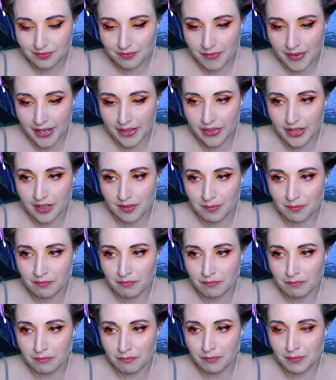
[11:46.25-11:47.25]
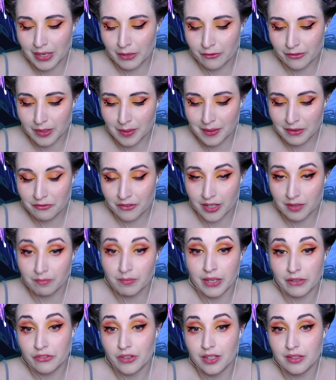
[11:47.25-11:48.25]
then my
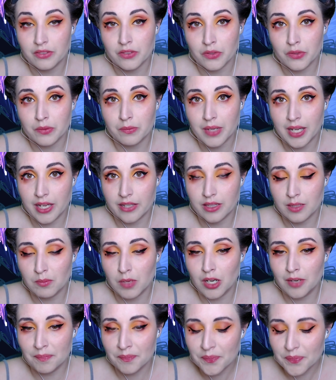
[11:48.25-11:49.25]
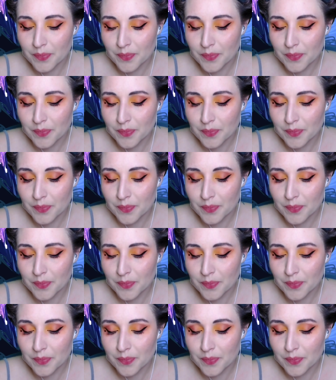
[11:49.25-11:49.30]
friend who had the mom,